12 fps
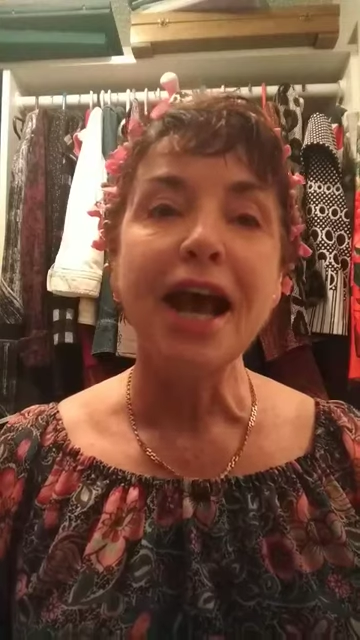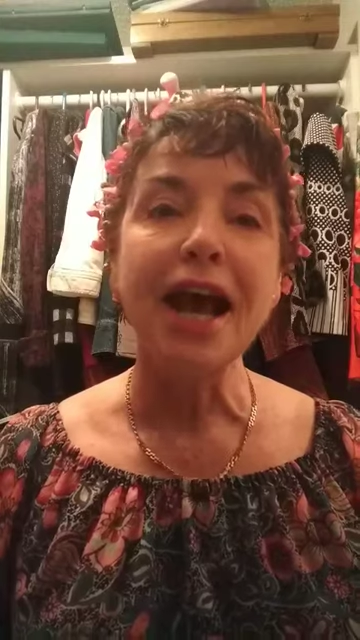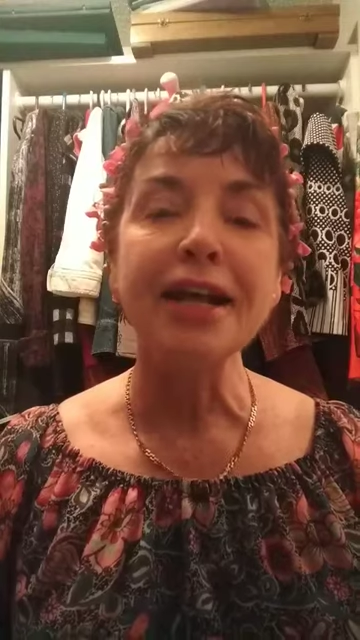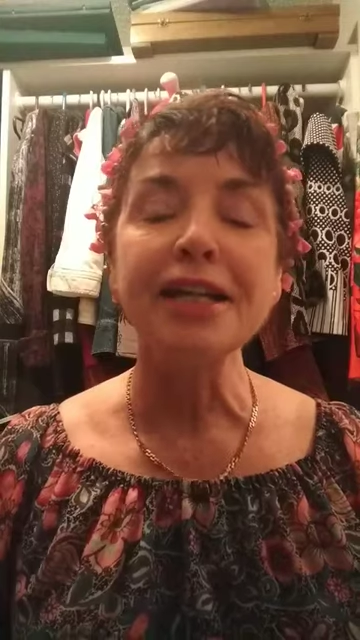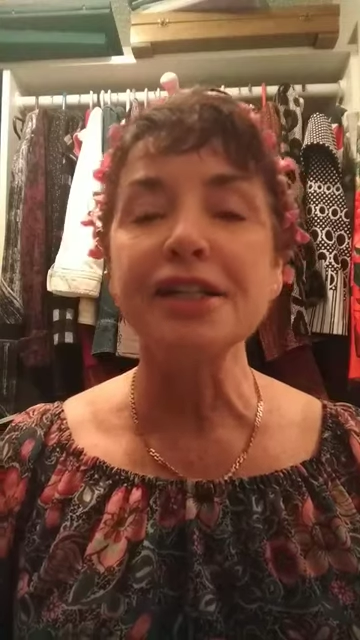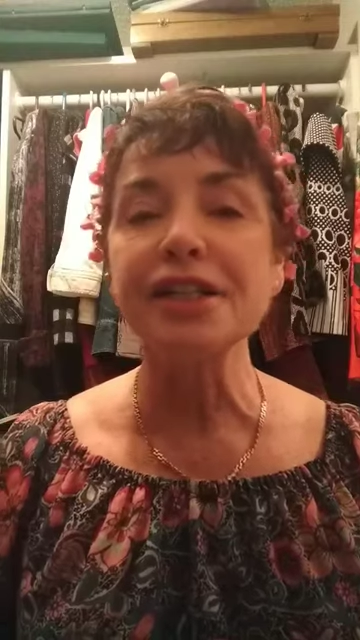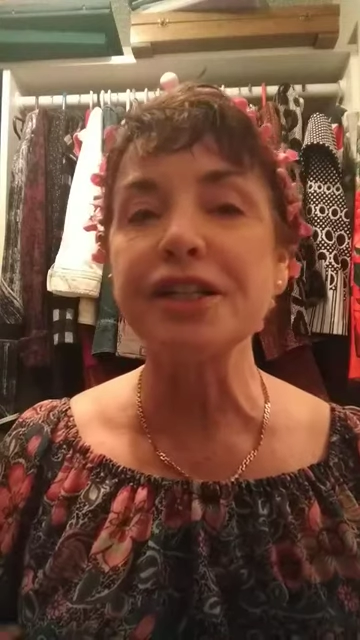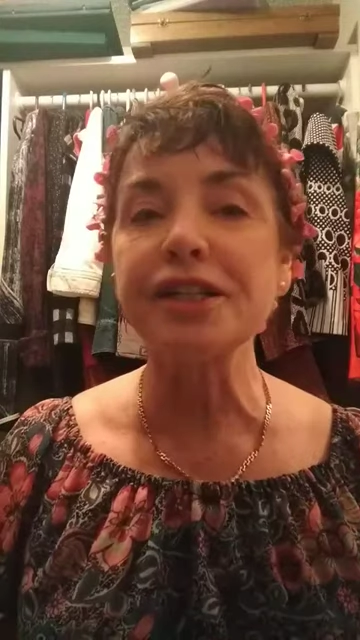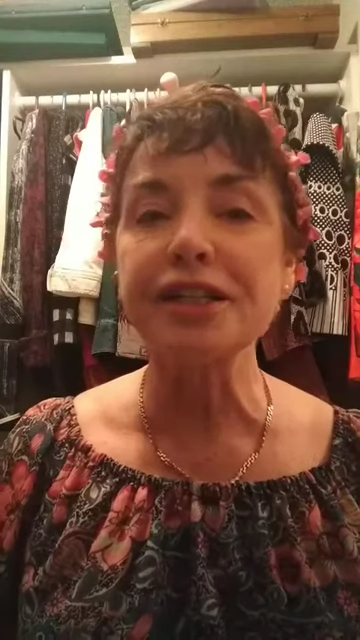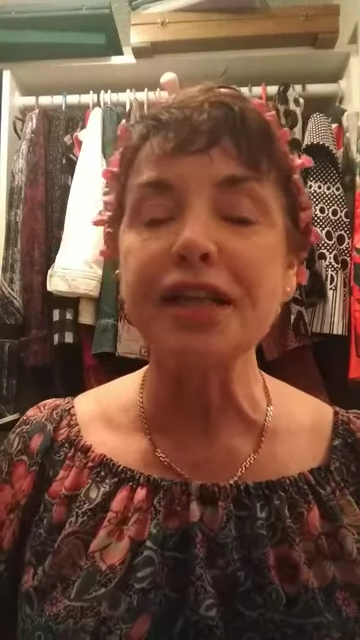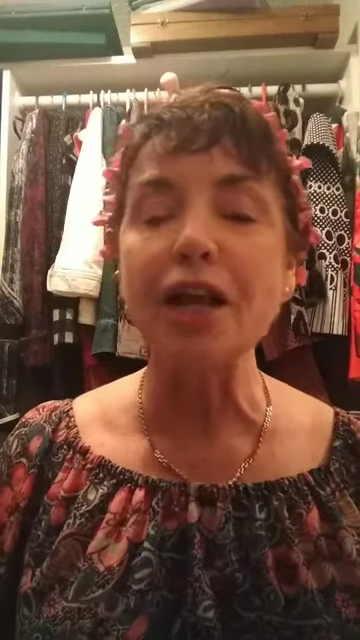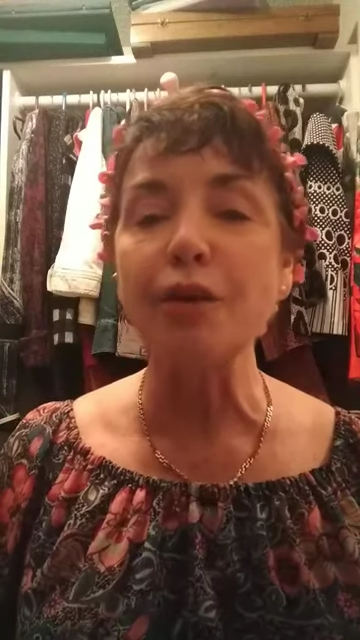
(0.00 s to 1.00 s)
and it's to
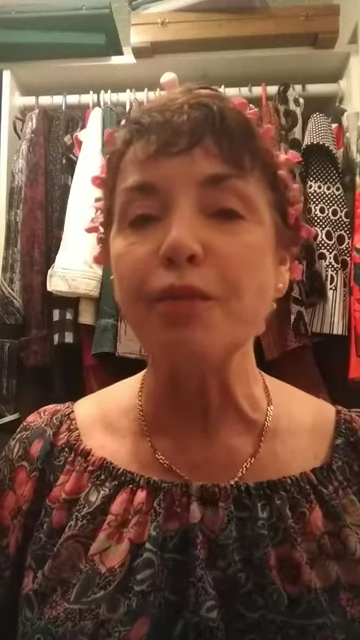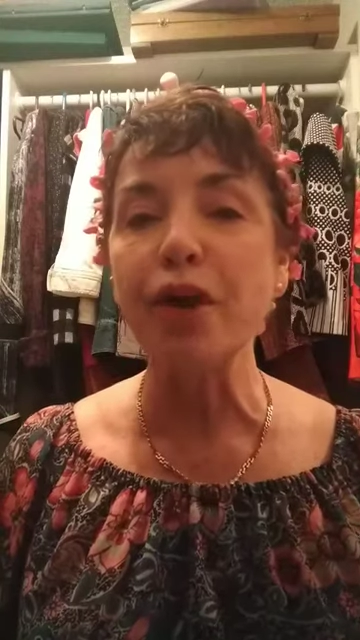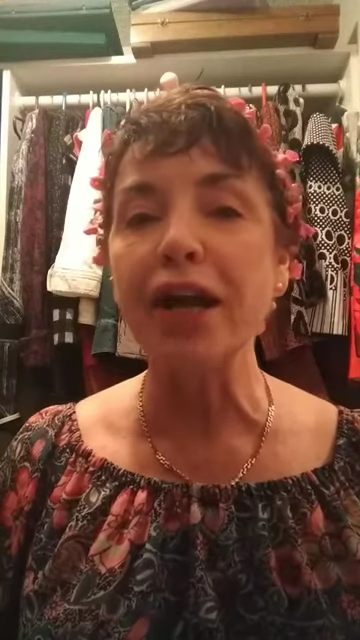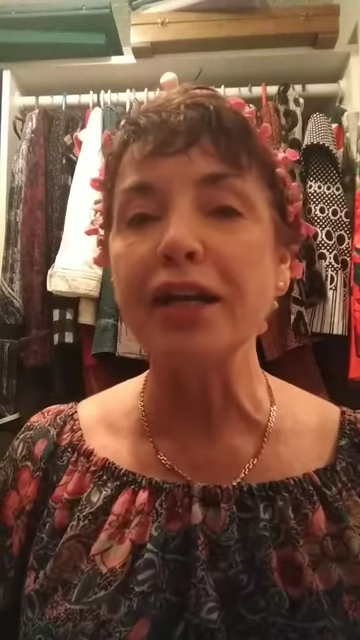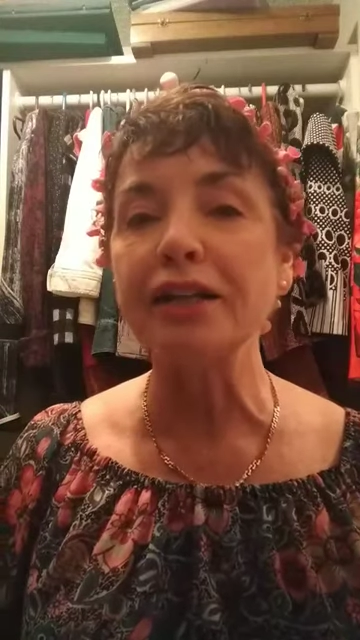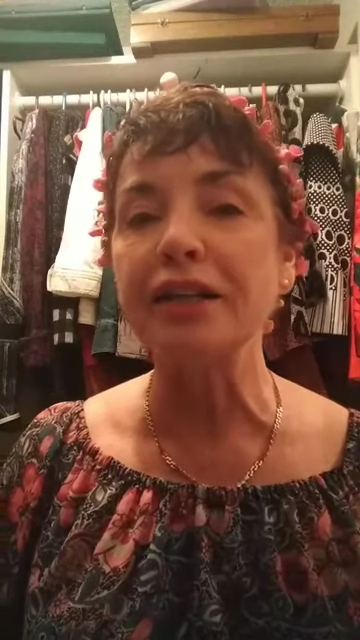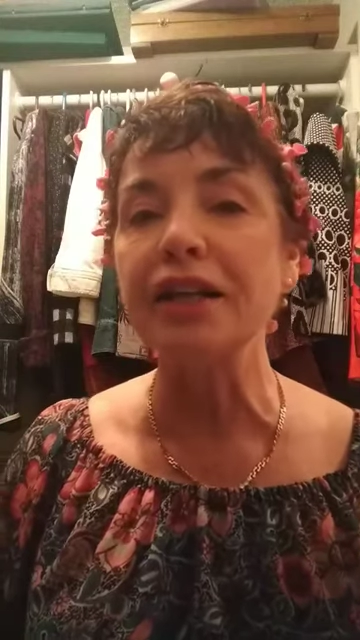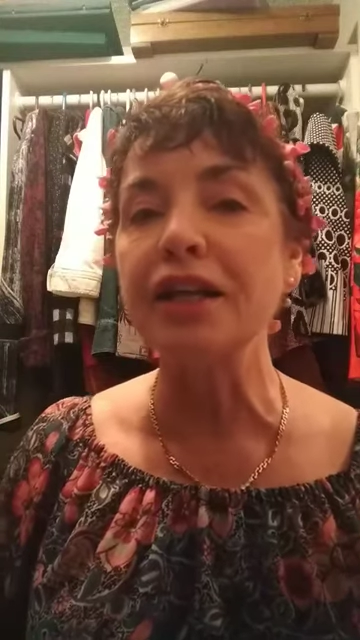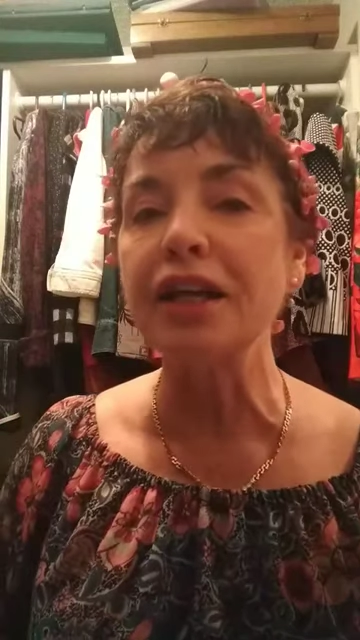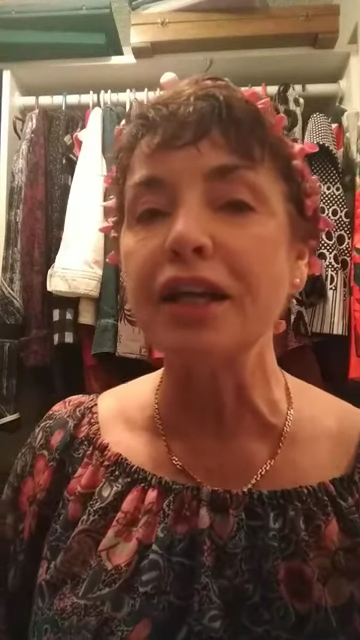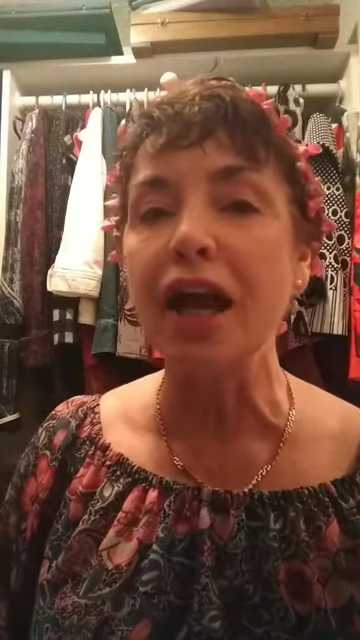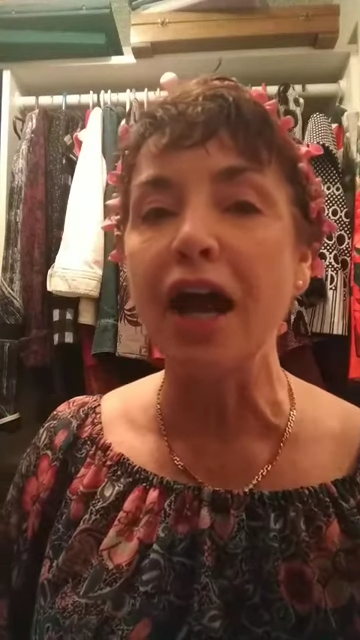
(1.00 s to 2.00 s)
celebrate
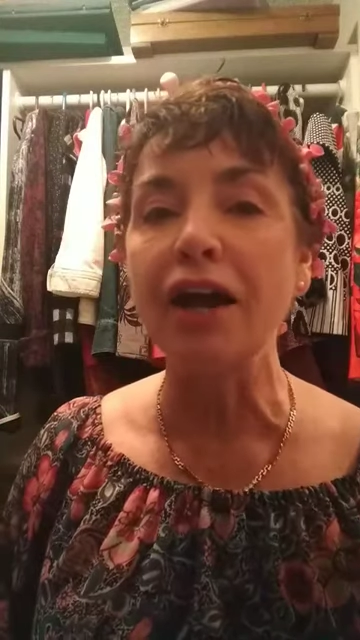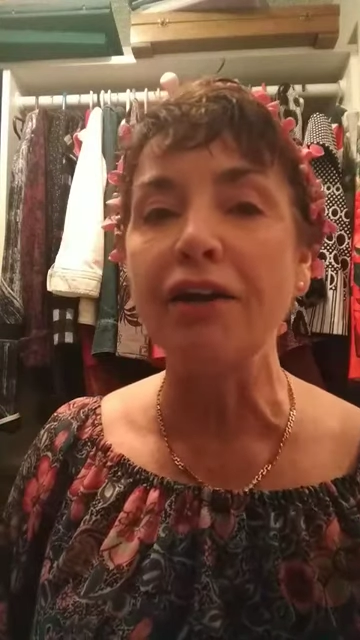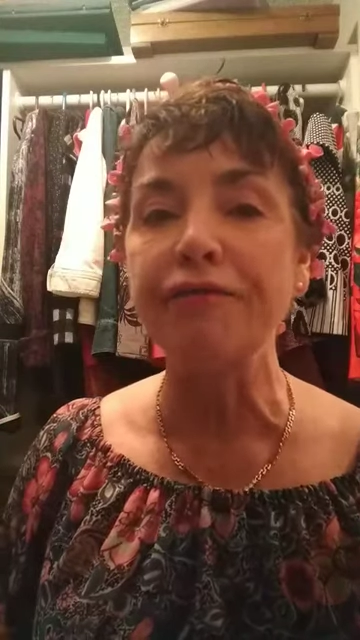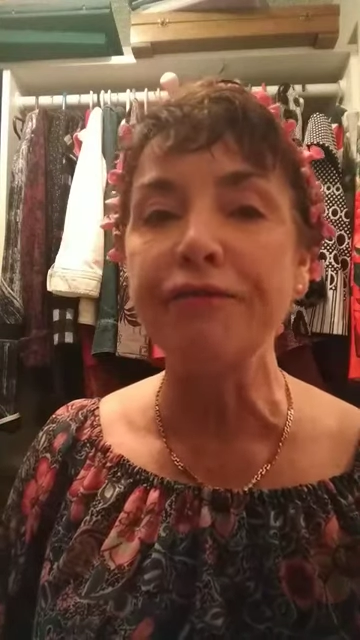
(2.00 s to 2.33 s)
the uh,